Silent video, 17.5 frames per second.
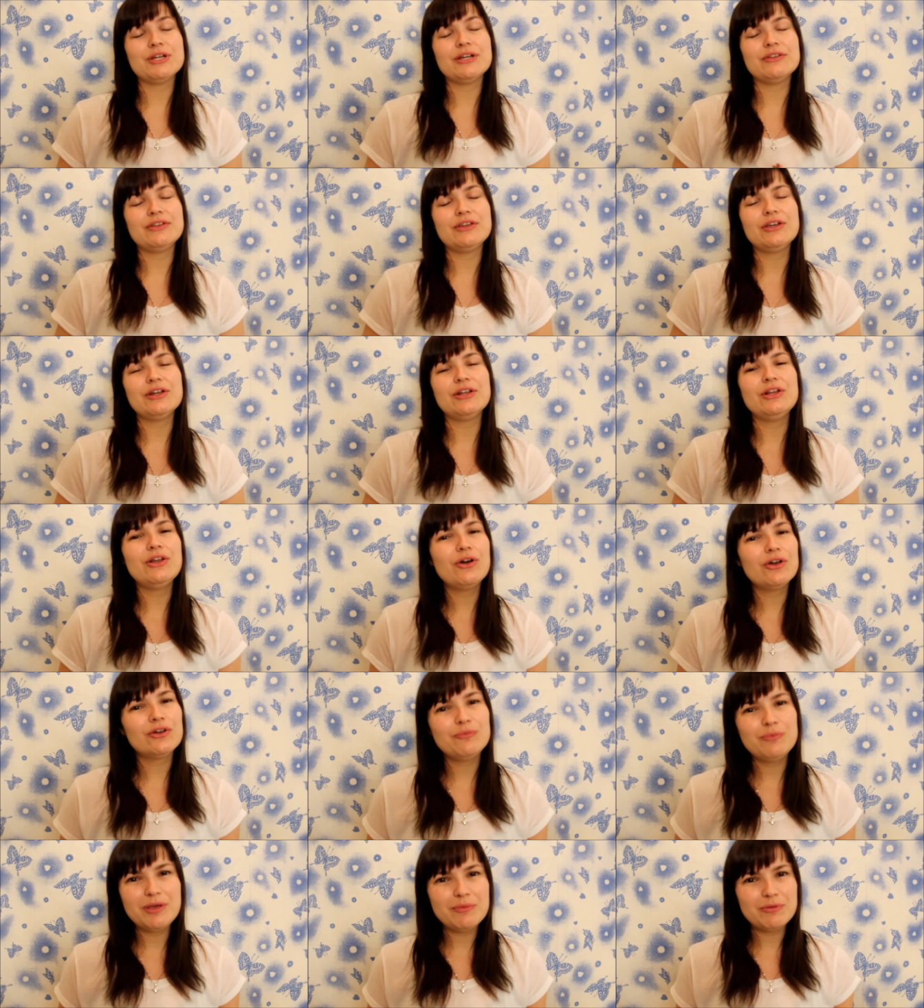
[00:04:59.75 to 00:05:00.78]
I think a
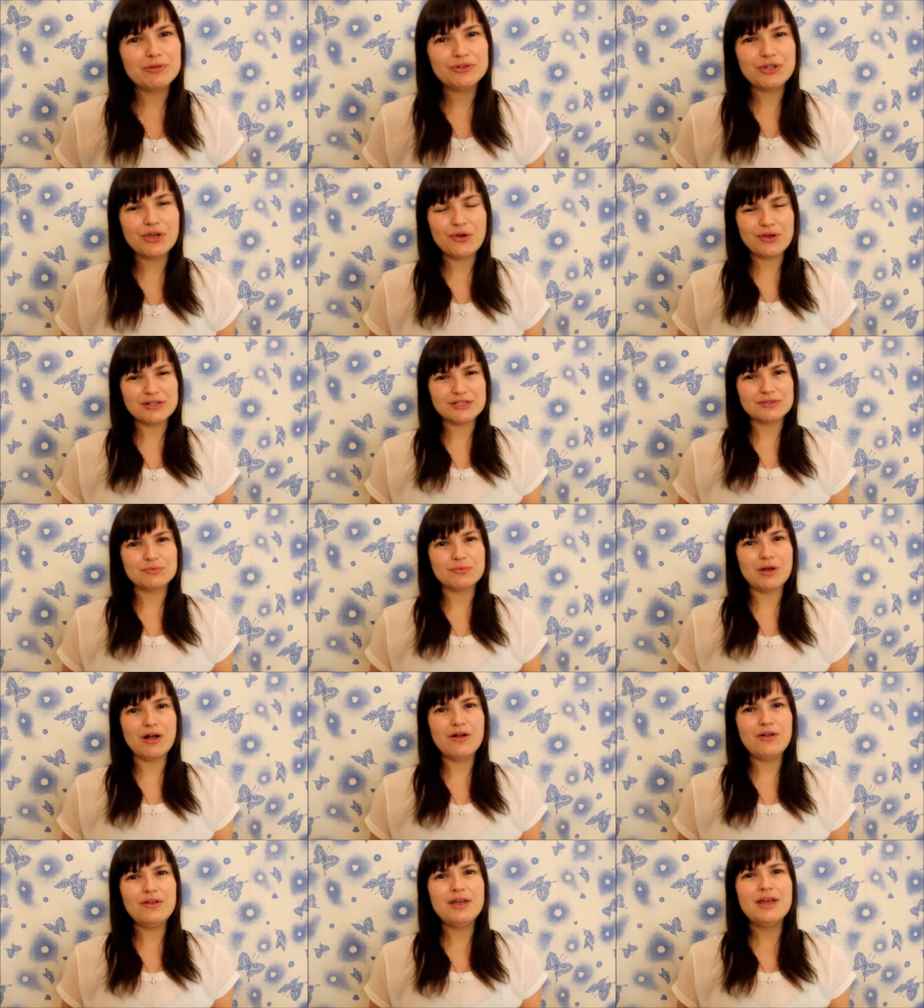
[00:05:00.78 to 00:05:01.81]
lot of people know as
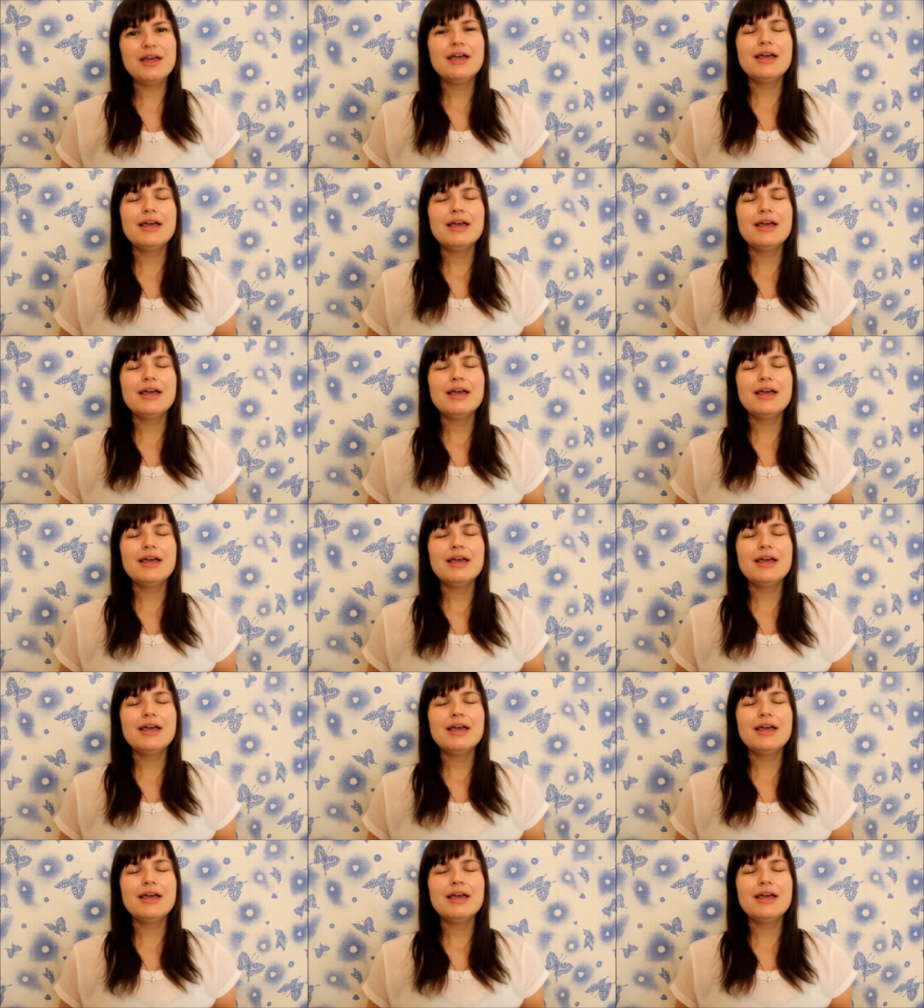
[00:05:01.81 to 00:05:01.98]
well,